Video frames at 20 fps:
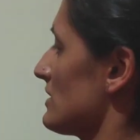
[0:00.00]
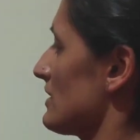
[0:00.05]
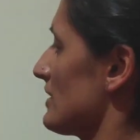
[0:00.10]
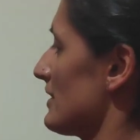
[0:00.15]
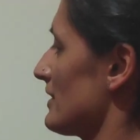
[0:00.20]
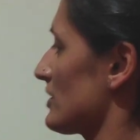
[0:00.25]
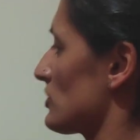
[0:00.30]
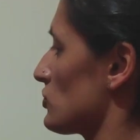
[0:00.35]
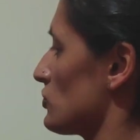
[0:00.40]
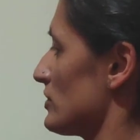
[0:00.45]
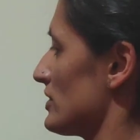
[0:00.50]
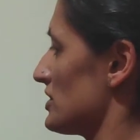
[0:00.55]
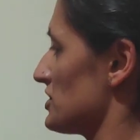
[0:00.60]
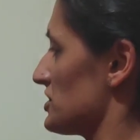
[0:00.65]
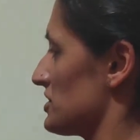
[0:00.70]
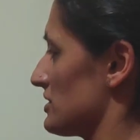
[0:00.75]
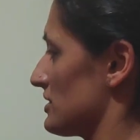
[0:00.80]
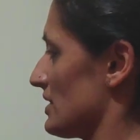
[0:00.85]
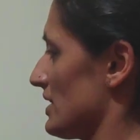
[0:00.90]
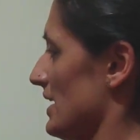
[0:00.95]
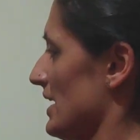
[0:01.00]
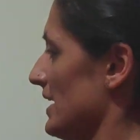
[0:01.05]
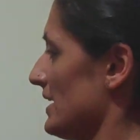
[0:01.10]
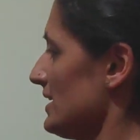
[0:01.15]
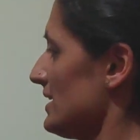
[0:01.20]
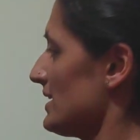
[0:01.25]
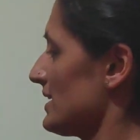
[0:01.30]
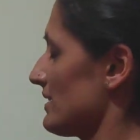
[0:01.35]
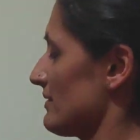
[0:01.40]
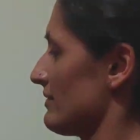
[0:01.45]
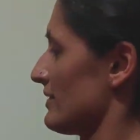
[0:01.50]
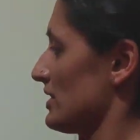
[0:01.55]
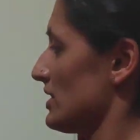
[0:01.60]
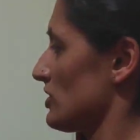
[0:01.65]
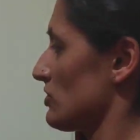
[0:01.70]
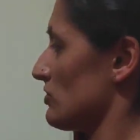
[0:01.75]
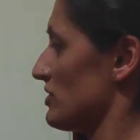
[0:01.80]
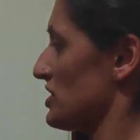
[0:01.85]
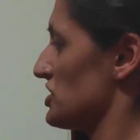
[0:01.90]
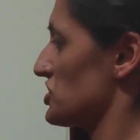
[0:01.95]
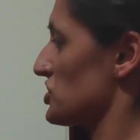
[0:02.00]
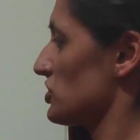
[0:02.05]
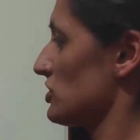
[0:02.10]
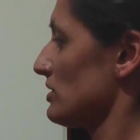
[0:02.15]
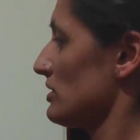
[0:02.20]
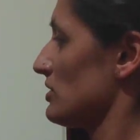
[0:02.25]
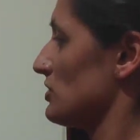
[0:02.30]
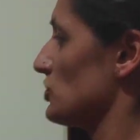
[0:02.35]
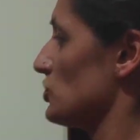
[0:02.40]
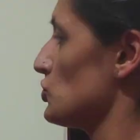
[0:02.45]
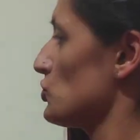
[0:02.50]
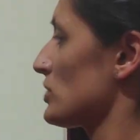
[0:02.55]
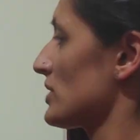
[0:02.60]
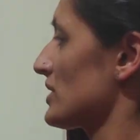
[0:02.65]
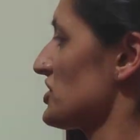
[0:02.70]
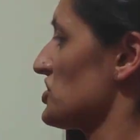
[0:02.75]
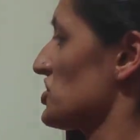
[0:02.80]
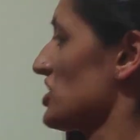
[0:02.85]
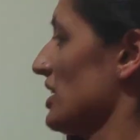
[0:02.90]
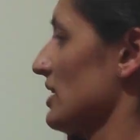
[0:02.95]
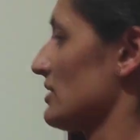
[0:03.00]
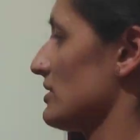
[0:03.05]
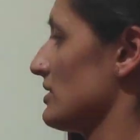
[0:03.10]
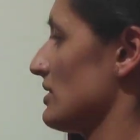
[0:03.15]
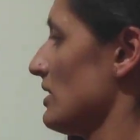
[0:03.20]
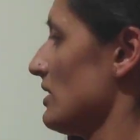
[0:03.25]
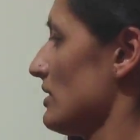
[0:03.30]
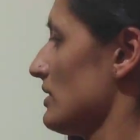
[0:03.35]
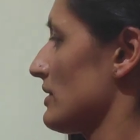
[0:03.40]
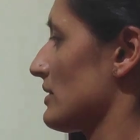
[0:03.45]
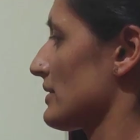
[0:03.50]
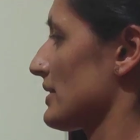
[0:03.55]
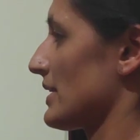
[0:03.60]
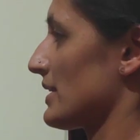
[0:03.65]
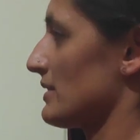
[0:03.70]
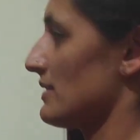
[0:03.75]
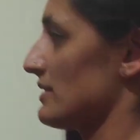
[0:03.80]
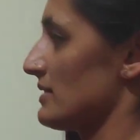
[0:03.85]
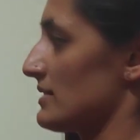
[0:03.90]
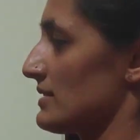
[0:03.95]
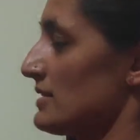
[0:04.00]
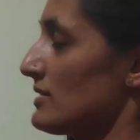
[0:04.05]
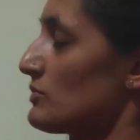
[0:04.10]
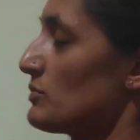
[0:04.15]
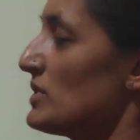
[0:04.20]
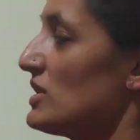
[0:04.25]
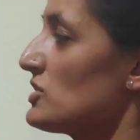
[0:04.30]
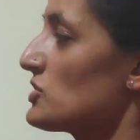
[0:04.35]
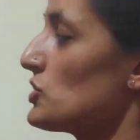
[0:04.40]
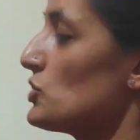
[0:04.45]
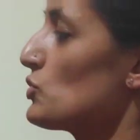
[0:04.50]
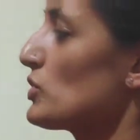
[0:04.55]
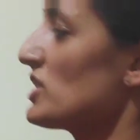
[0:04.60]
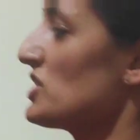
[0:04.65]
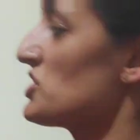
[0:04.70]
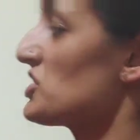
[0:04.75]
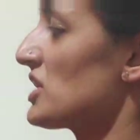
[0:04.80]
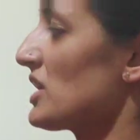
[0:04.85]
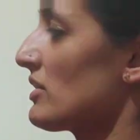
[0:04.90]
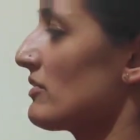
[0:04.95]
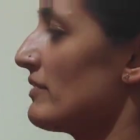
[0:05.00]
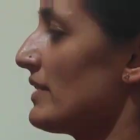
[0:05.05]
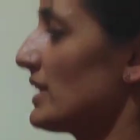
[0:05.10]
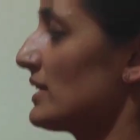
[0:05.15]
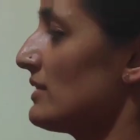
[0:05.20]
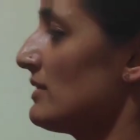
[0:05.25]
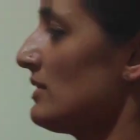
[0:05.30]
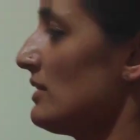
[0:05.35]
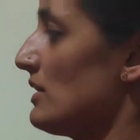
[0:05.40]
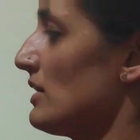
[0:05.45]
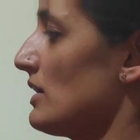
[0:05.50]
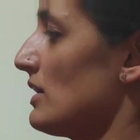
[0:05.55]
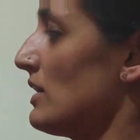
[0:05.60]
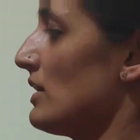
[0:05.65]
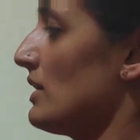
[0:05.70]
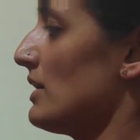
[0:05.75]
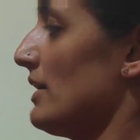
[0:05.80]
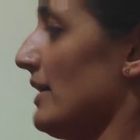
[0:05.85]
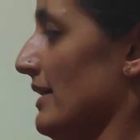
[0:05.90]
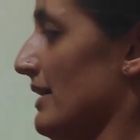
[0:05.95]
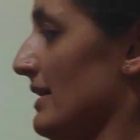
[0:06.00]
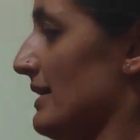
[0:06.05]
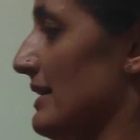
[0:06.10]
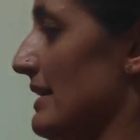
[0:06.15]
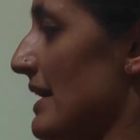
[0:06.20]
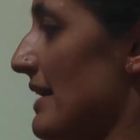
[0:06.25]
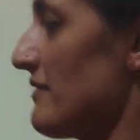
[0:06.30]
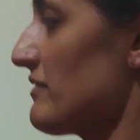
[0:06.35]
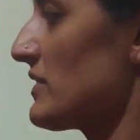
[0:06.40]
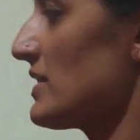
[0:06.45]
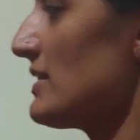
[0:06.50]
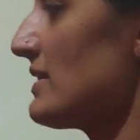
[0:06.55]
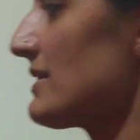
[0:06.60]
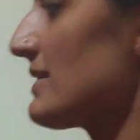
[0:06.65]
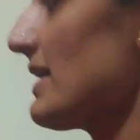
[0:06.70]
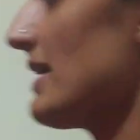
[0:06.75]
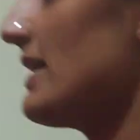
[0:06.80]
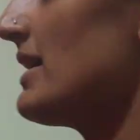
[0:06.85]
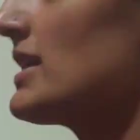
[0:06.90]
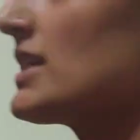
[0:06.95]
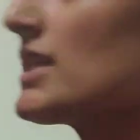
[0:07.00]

equation. Any given equation, you can check the correctness. It means you can check whether left hand side